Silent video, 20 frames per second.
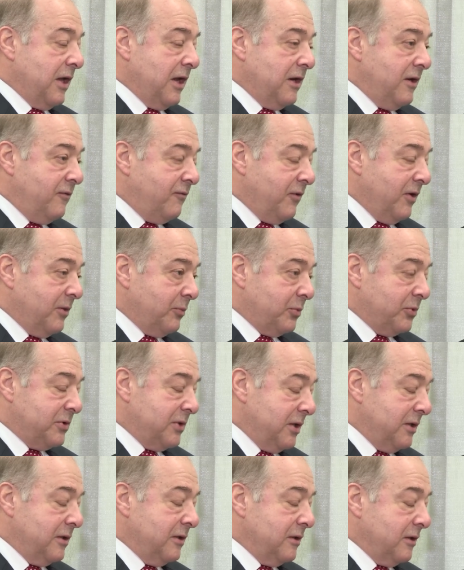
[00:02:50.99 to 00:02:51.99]

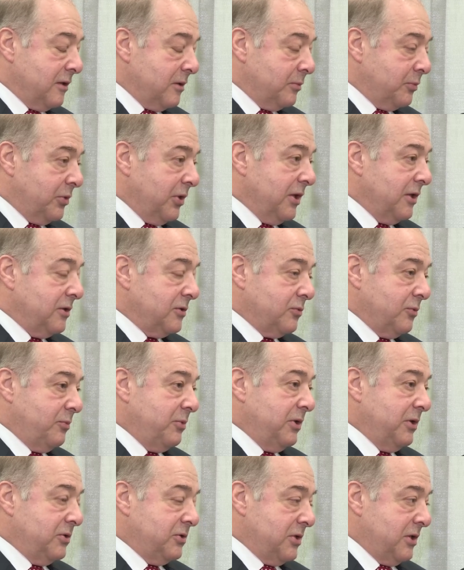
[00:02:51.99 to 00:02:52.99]
85% of the complaints were
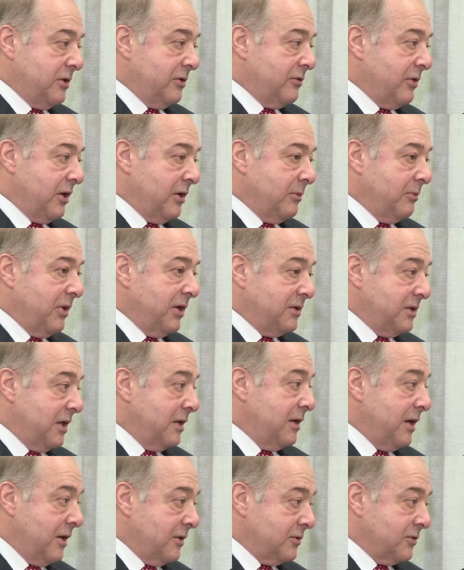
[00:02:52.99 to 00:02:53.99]
being generated by
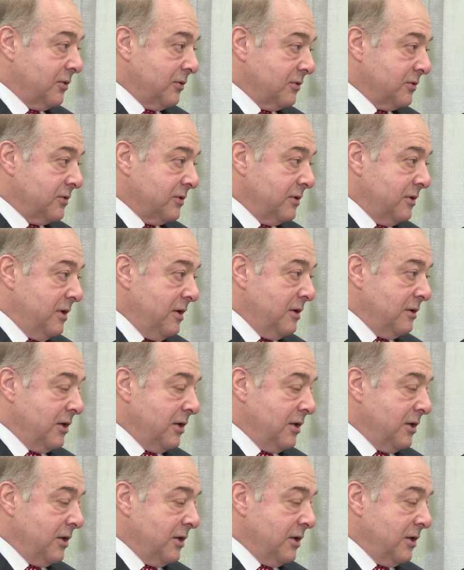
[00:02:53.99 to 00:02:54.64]
10 households.